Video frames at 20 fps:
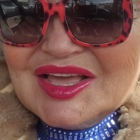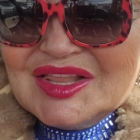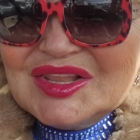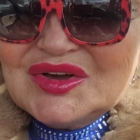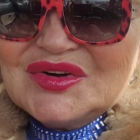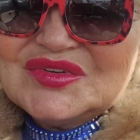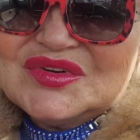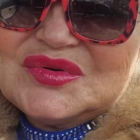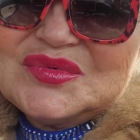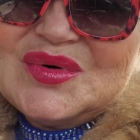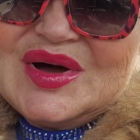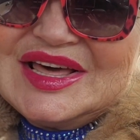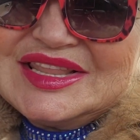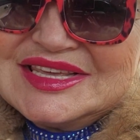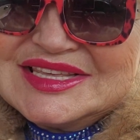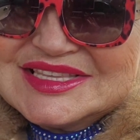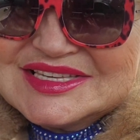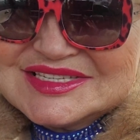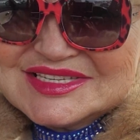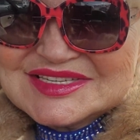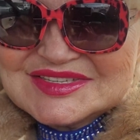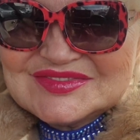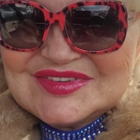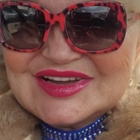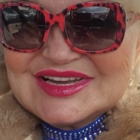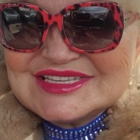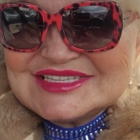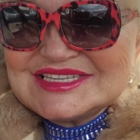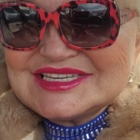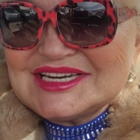Hello everyone, this is
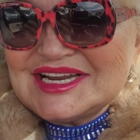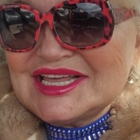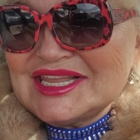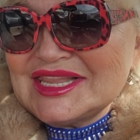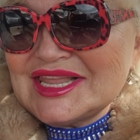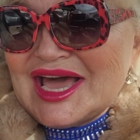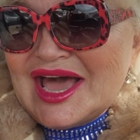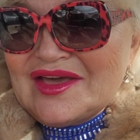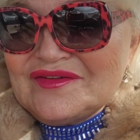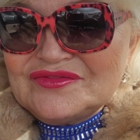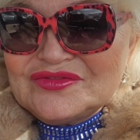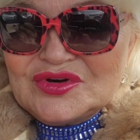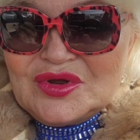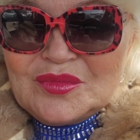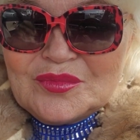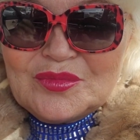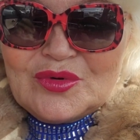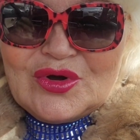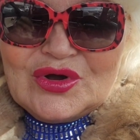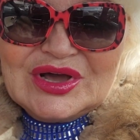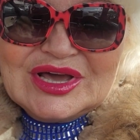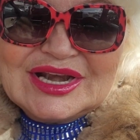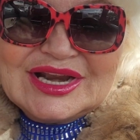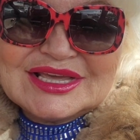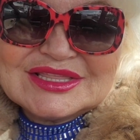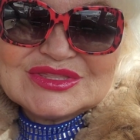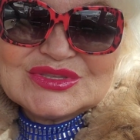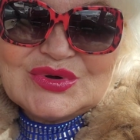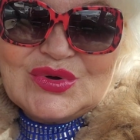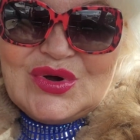Valentina live from Boca
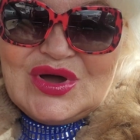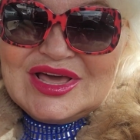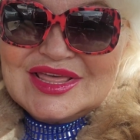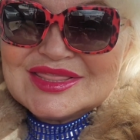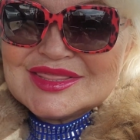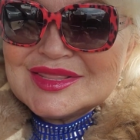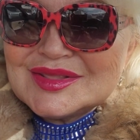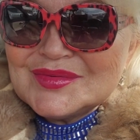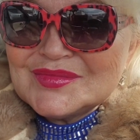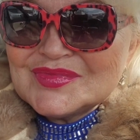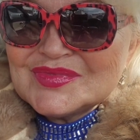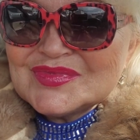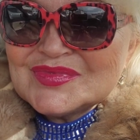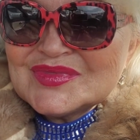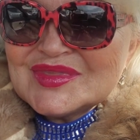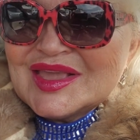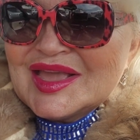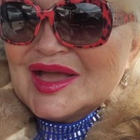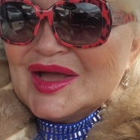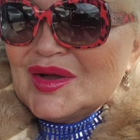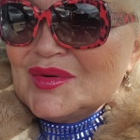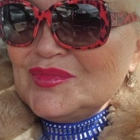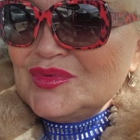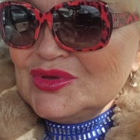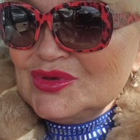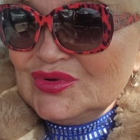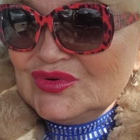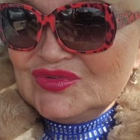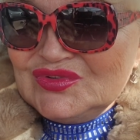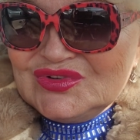Raton. A
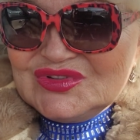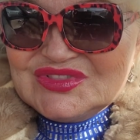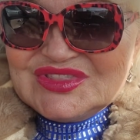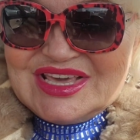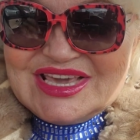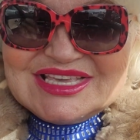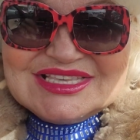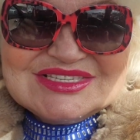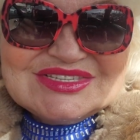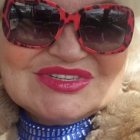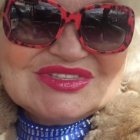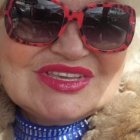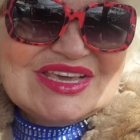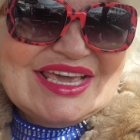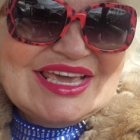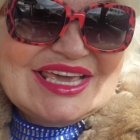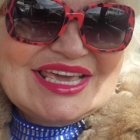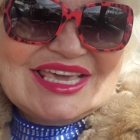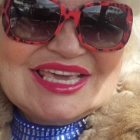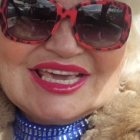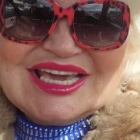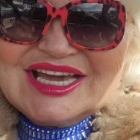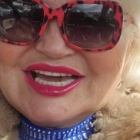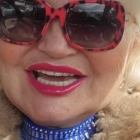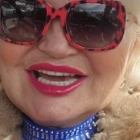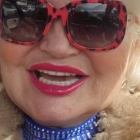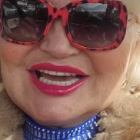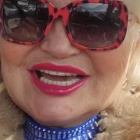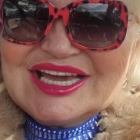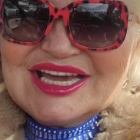beautiful day today
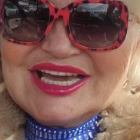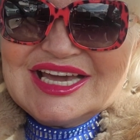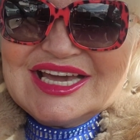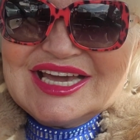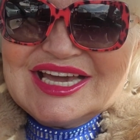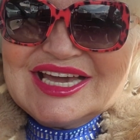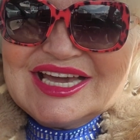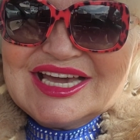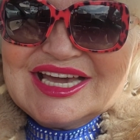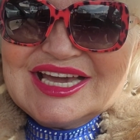and uh,